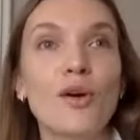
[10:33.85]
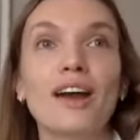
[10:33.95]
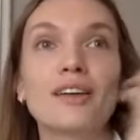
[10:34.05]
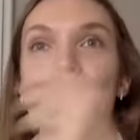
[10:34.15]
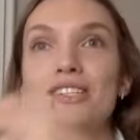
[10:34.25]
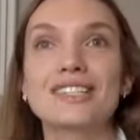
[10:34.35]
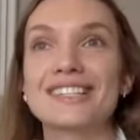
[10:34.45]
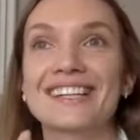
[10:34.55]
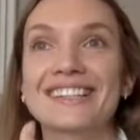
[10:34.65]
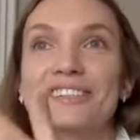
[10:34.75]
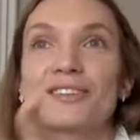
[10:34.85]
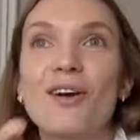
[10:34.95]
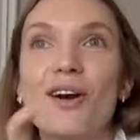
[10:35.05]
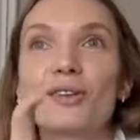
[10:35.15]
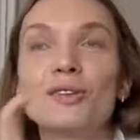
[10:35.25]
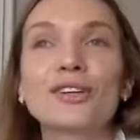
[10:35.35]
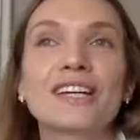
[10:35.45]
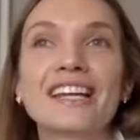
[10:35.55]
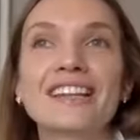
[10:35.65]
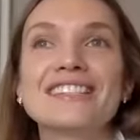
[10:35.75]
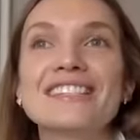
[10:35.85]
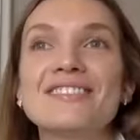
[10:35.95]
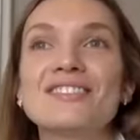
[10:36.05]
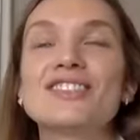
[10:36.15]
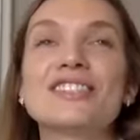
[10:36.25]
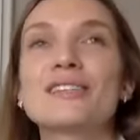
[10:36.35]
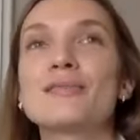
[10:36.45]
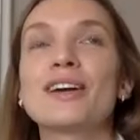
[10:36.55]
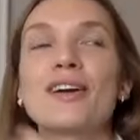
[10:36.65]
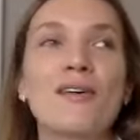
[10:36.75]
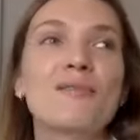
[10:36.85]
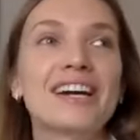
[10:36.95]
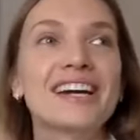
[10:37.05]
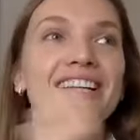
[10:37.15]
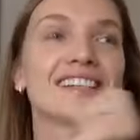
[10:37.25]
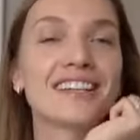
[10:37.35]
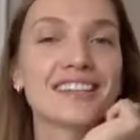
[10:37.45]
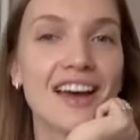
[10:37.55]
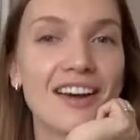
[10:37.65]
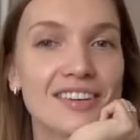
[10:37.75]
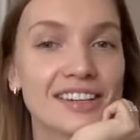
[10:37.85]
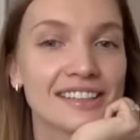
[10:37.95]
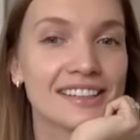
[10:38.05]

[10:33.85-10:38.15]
I'm just like, I'm looking at these images and I'm like, oh my God, I love it.